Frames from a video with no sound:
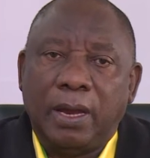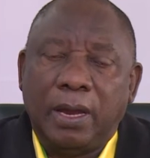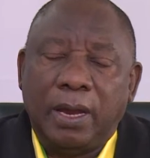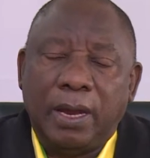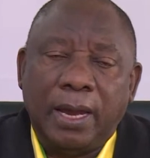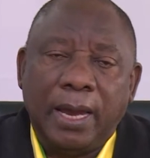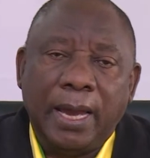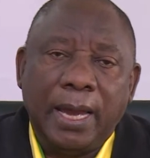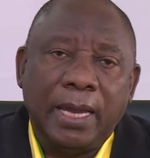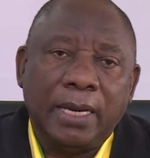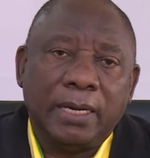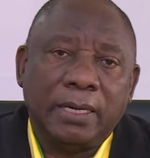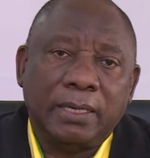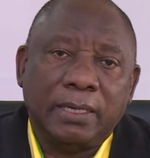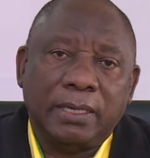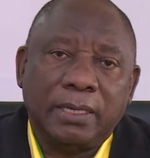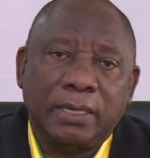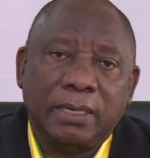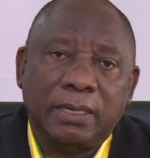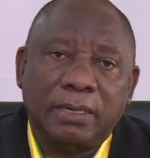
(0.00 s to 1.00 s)

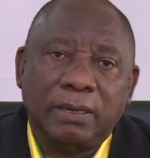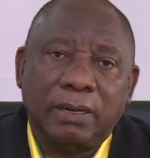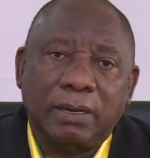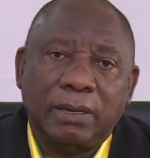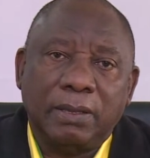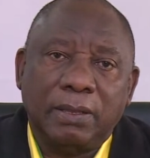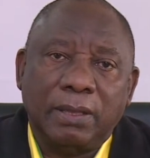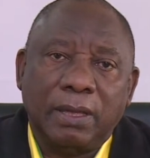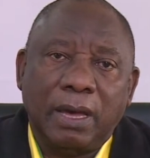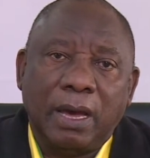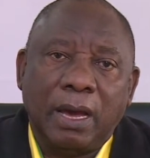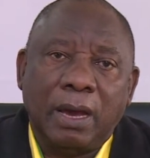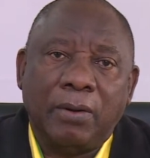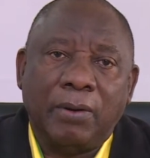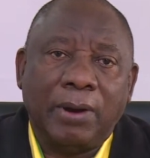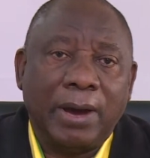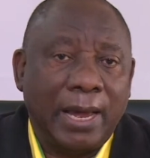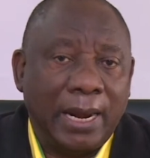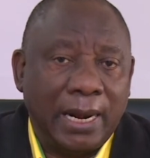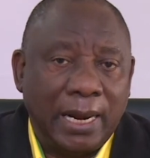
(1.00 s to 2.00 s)
and
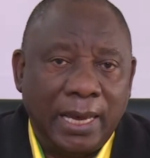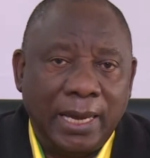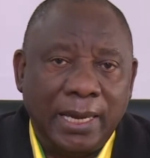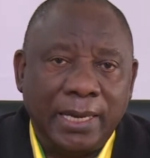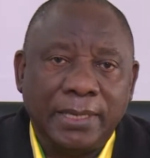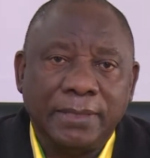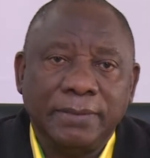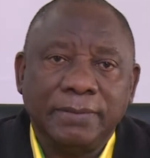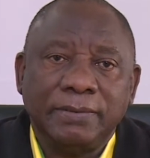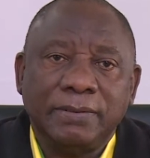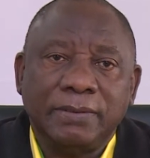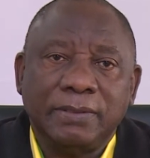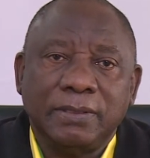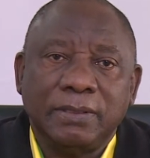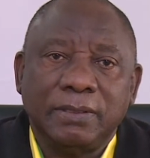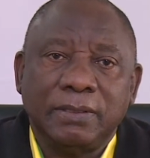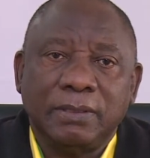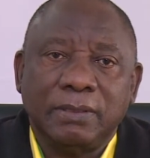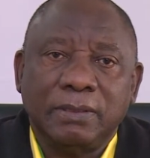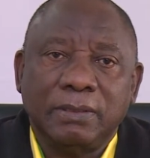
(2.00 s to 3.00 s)
our alliance
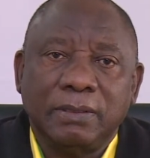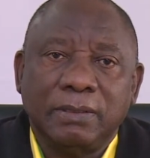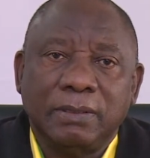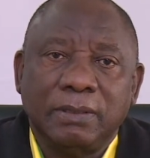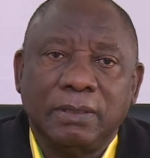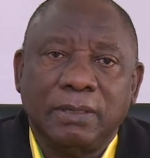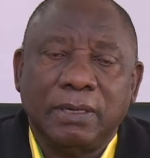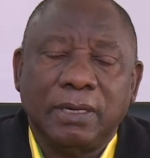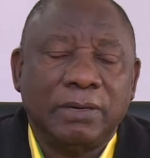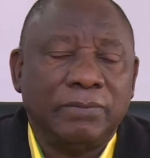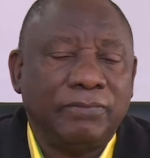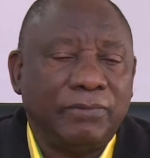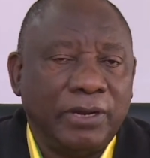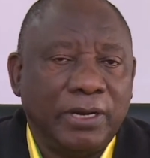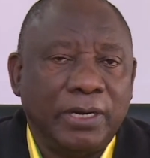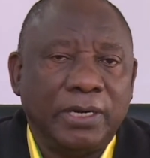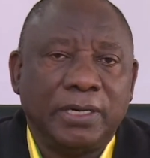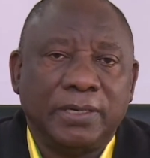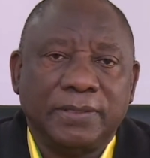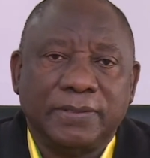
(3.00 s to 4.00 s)
and
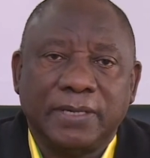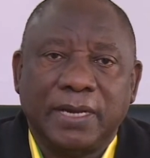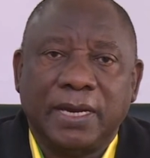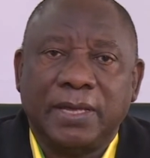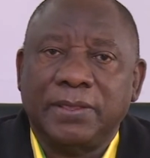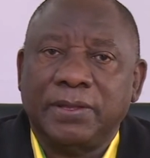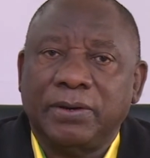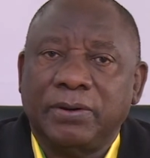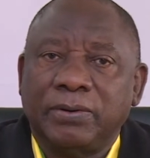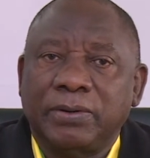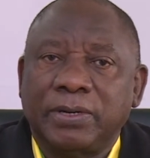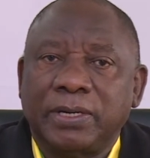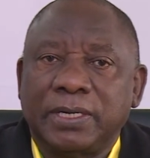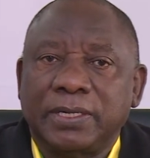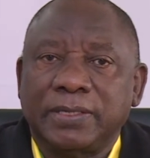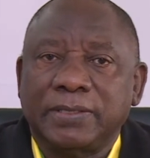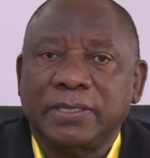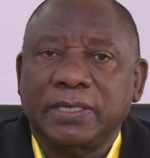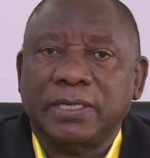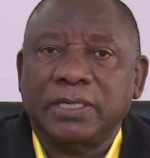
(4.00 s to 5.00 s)
various other
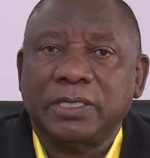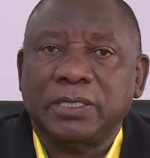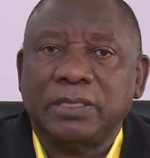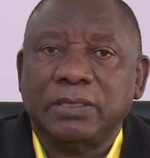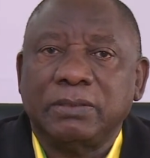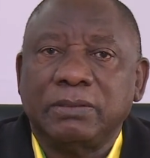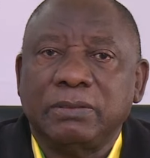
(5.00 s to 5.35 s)
organizations.